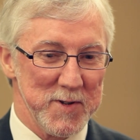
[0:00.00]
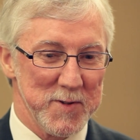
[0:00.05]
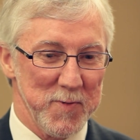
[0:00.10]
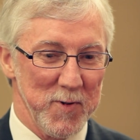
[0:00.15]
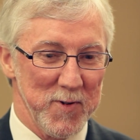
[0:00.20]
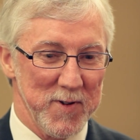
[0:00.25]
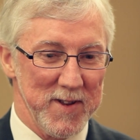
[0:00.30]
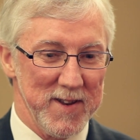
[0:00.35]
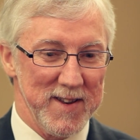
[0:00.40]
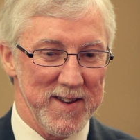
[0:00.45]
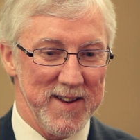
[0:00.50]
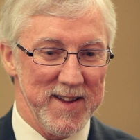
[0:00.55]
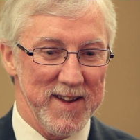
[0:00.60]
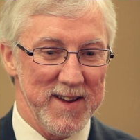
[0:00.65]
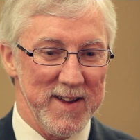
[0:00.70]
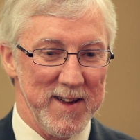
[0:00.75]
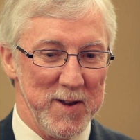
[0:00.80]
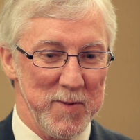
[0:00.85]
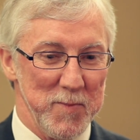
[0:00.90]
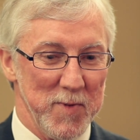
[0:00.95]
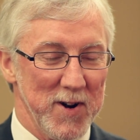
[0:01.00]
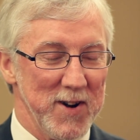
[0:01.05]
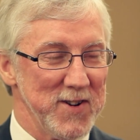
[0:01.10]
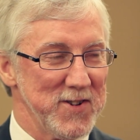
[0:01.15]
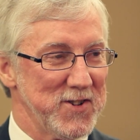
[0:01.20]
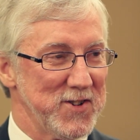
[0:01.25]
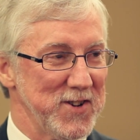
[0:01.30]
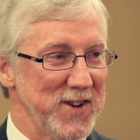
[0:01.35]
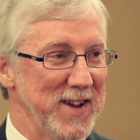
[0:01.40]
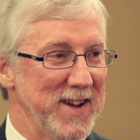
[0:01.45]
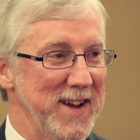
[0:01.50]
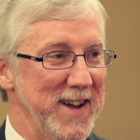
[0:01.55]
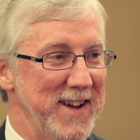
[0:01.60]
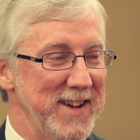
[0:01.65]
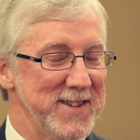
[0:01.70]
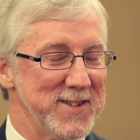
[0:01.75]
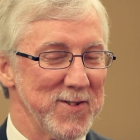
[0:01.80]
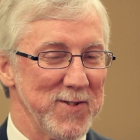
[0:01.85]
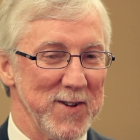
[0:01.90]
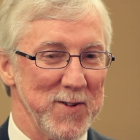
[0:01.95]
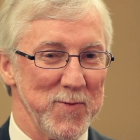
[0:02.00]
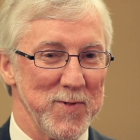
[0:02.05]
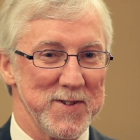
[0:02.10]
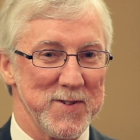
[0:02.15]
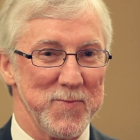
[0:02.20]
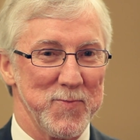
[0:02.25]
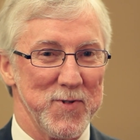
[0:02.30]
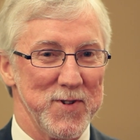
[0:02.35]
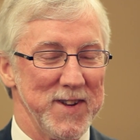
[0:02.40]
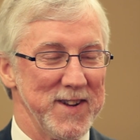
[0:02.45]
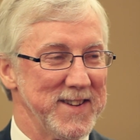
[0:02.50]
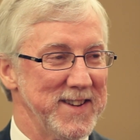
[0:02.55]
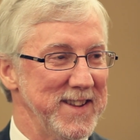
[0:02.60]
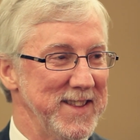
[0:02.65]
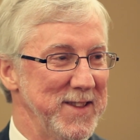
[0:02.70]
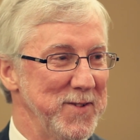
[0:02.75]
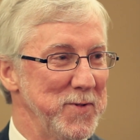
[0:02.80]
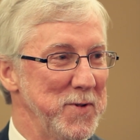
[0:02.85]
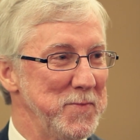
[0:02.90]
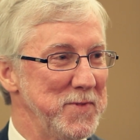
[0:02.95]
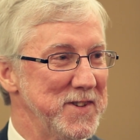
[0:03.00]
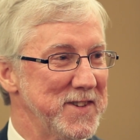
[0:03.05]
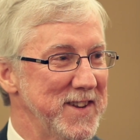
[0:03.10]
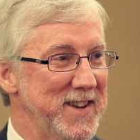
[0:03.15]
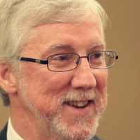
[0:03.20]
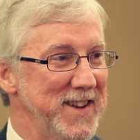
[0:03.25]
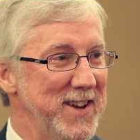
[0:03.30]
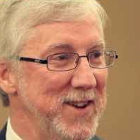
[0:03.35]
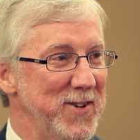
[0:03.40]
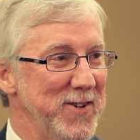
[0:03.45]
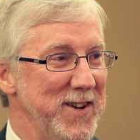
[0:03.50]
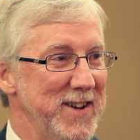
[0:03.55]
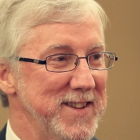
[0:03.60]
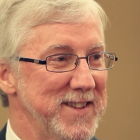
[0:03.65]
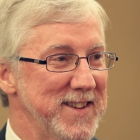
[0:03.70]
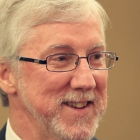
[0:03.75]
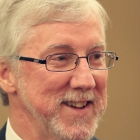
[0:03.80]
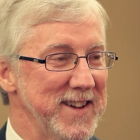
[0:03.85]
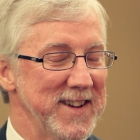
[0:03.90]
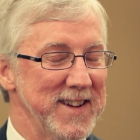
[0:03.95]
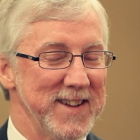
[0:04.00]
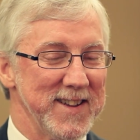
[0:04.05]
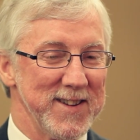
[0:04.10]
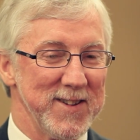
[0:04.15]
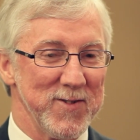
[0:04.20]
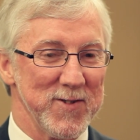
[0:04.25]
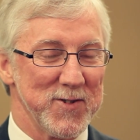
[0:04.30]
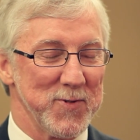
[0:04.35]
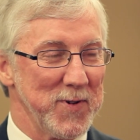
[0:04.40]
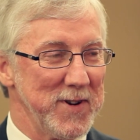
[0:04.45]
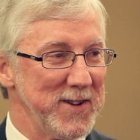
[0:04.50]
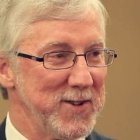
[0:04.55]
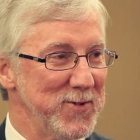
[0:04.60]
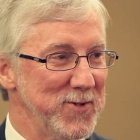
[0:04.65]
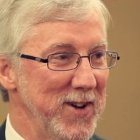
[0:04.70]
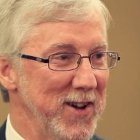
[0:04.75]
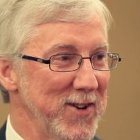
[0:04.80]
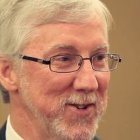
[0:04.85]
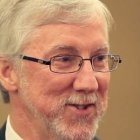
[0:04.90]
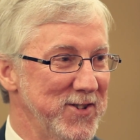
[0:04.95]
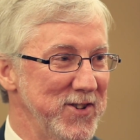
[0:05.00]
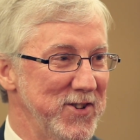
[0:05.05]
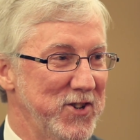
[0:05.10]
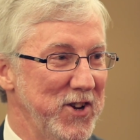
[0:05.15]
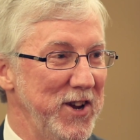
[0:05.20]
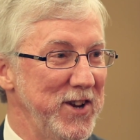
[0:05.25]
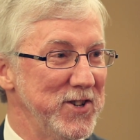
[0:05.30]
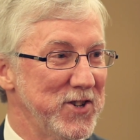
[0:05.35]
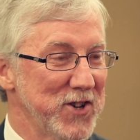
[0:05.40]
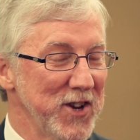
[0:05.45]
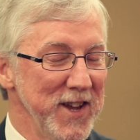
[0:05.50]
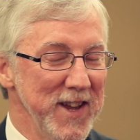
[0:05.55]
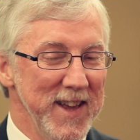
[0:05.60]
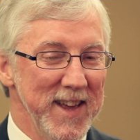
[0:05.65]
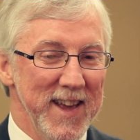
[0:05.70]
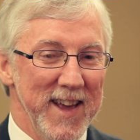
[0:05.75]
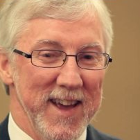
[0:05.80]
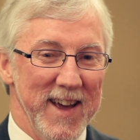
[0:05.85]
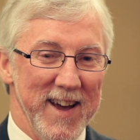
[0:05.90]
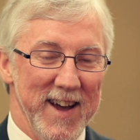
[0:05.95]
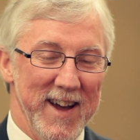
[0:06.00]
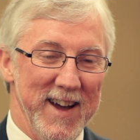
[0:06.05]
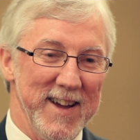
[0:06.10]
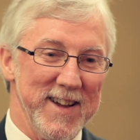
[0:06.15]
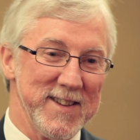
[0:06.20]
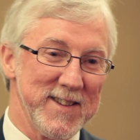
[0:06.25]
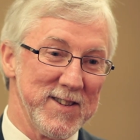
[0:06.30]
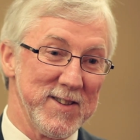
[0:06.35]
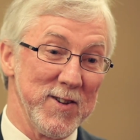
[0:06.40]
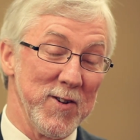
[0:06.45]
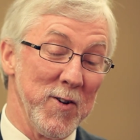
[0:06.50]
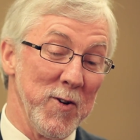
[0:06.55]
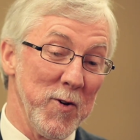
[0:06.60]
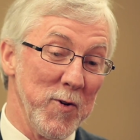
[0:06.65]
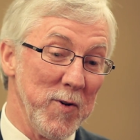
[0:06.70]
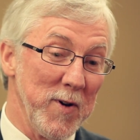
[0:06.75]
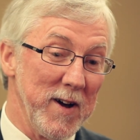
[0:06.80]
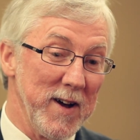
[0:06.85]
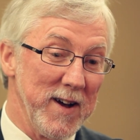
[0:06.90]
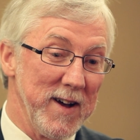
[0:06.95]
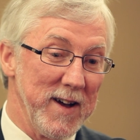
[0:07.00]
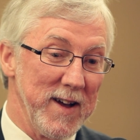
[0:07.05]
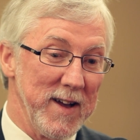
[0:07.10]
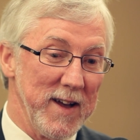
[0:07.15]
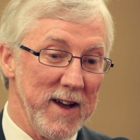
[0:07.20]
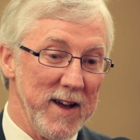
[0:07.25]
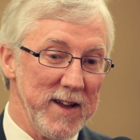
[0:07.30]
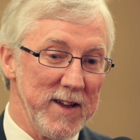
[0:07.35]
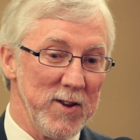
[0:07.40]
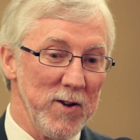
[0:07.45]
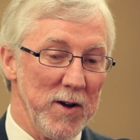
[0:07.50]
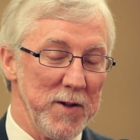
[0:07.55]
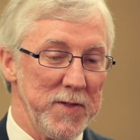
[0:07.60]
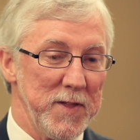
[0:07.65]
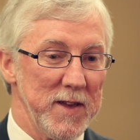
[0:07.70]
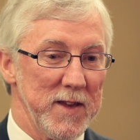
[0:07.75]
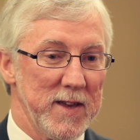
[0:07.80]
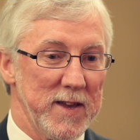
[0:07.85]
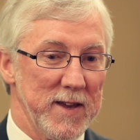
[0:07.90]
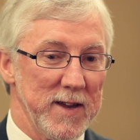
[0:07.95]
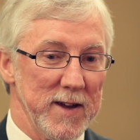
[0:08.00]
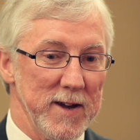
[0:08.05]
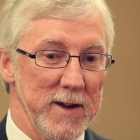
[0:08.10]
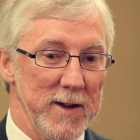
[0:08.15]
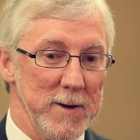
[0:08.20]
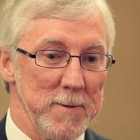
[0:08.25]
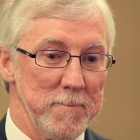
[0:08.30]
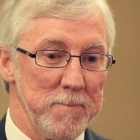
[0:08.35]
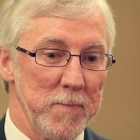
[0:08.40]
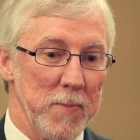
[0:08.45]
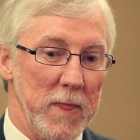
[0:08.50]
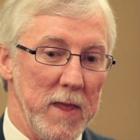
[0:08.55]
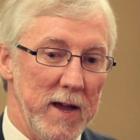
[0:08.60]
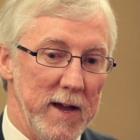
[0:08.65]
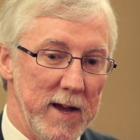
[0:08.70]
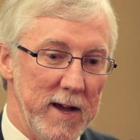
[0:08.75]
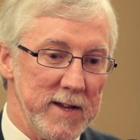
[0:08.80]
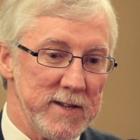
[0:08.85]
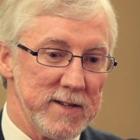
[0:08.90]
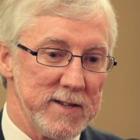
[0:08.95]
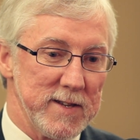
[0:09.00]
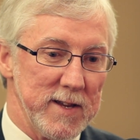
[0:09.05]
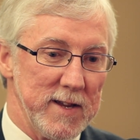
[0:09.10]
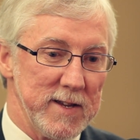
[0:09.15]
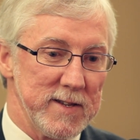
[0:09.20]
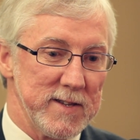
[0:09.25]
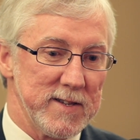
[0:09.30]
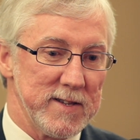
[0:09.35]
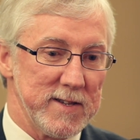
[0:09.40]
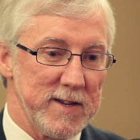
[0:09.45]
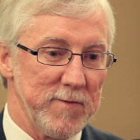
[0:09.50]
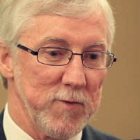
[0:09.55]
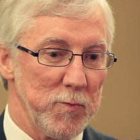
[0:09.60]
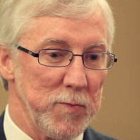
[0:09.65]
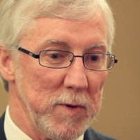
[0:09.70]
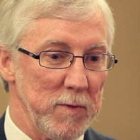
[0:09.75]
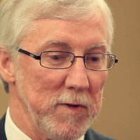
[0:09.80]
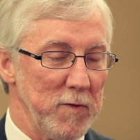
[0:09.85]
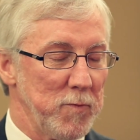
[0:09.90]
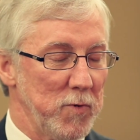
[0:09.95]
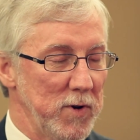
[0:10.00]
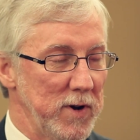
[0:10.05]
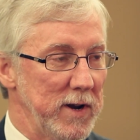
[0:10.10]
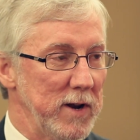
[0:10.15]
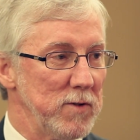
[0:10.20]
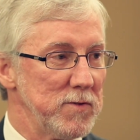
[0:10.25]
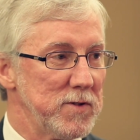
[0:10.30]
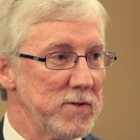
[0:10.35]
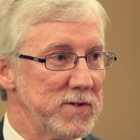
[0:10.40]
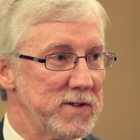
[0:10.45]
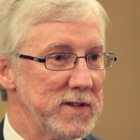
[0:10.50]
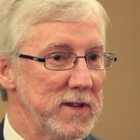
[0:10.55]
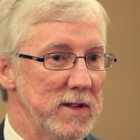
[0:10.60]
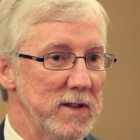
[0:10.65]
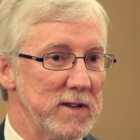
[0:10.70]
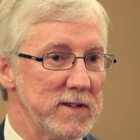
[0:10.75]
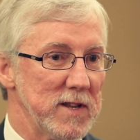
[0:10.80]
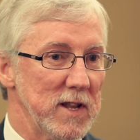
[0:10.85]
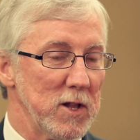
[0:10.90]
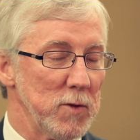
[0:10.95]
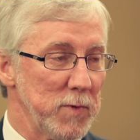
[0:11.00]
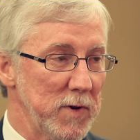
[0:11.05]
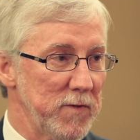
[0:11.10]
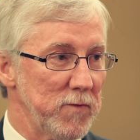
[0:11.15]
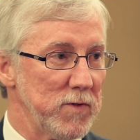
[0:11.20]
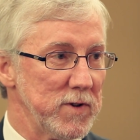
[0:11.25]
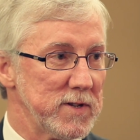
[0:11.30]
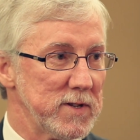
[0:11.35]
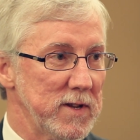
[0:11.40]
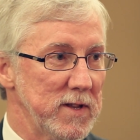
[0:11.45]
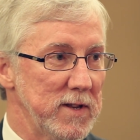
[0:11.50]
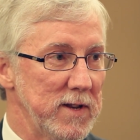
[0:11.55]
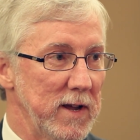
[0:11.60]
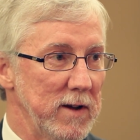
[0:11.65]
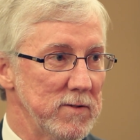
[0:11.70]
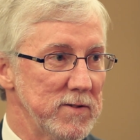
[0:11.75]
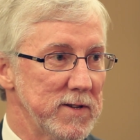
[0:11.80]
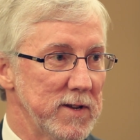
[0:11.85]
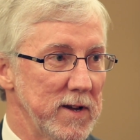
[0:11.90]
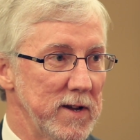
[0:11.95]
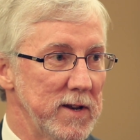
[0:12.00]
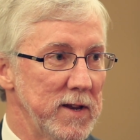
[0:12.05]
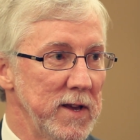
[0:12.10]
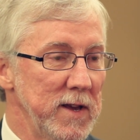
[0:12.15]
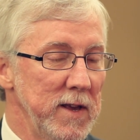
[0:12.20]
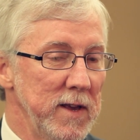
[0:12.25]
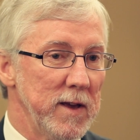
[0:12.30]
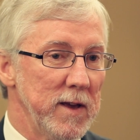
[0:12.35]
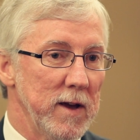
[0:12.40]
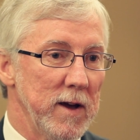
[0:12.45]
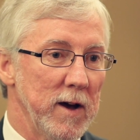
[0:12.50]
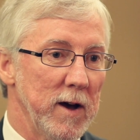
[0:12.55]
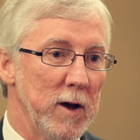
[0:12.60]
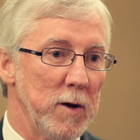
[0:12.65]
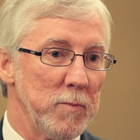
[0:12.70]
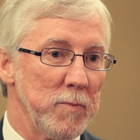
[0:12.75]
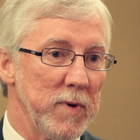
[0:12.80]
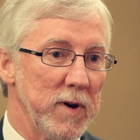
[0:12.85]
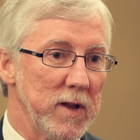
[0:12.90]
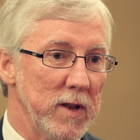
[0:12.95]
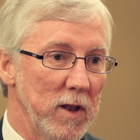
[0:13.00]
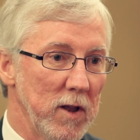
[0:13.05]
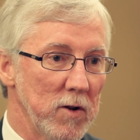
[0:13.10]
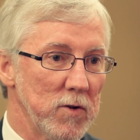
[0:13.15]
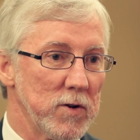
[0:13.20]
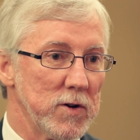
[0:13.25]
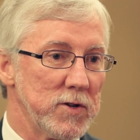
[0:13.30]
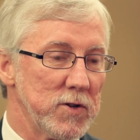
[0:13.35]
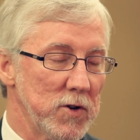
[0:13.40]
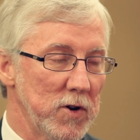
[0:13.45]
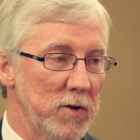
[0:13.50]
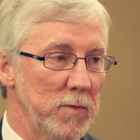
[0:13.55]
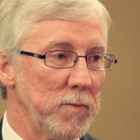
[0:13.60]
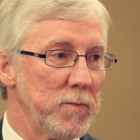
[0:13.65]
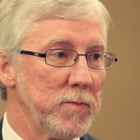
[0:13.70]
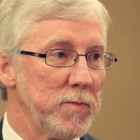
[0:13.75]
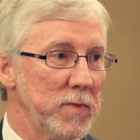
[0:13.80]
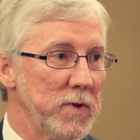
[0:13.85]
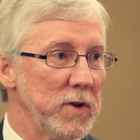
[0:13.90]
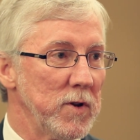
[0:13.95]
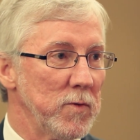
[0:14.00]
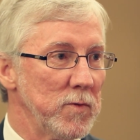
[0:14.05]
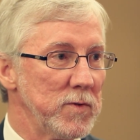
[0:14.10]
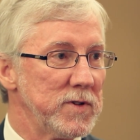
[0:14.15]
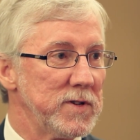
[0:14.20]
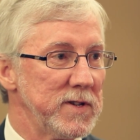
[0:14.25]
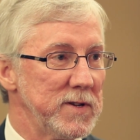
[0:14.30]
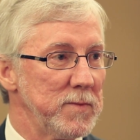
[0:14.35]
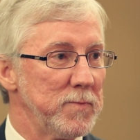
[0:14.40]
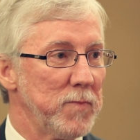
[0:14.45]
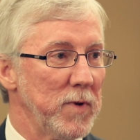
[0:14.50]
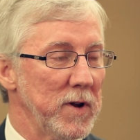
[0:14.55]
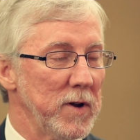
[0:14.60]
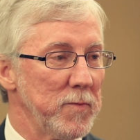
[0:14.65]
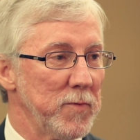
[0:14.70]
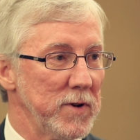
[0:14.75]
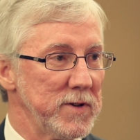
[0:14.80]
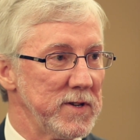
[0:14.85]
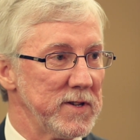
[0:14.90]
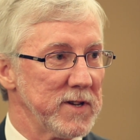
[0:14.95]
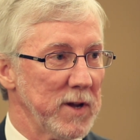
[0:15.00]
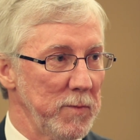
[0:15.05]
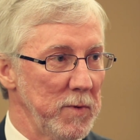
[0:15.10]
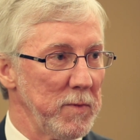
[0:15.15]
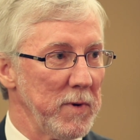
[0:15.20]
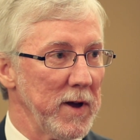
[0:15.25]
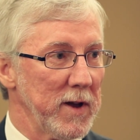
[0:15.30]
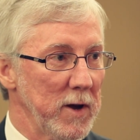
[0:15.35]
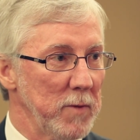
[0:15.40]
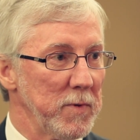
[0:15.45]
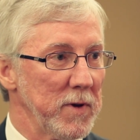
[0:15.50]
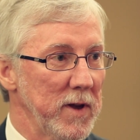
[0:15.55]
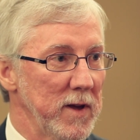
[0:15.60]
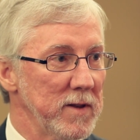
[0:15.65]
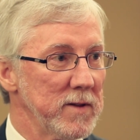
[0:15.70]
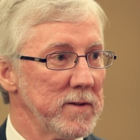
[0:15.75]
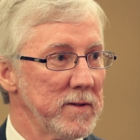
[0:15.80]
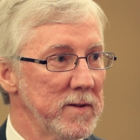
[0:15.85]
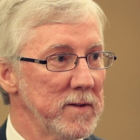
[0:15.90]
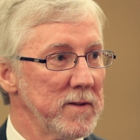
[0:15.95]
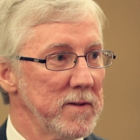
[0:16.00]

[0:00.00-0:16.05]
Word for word: we spoke in March, I certainly wasn't predicting that we'd be sitting here at you know, $22 and change. So you know, I think as several people have pointed out, there still is a little bit of risk to the downside, but longer term, you know, we see prices coming back up again.